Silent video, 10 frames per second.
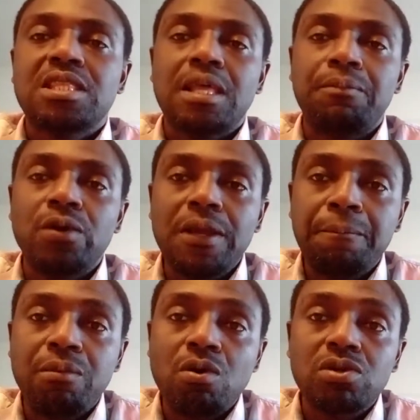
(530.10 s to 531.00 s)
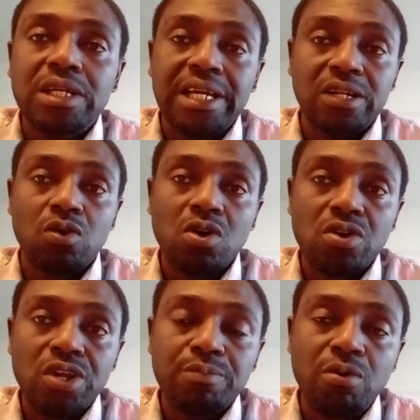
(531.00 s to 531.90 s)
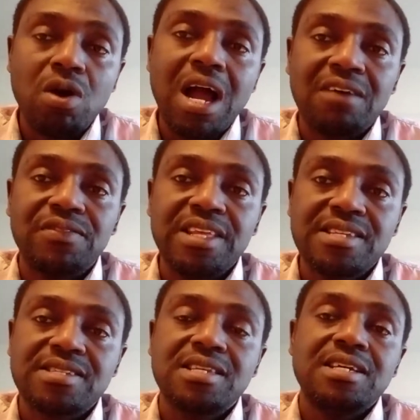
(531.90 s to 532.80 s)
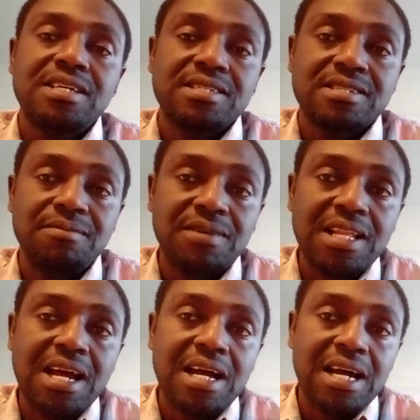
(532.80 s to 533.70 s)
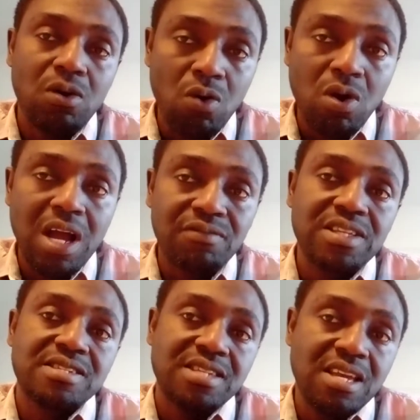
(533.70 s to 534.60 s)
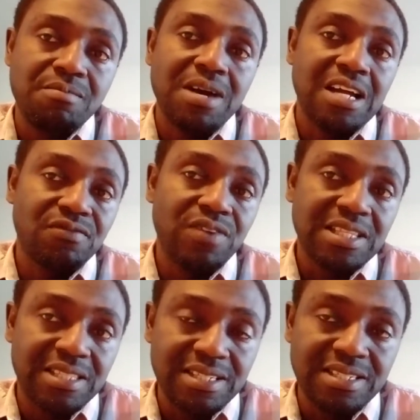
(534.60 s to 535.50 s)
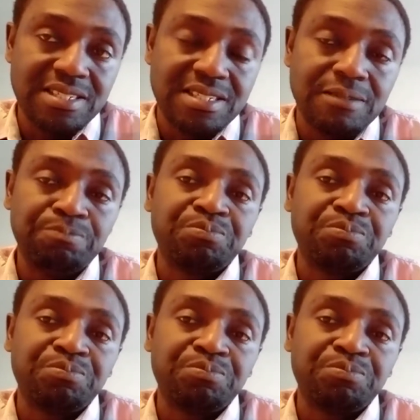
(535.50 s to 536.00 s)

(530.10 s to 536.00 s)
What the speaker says: tarpaulin pond and concrete pond have this similar or have the same advantages.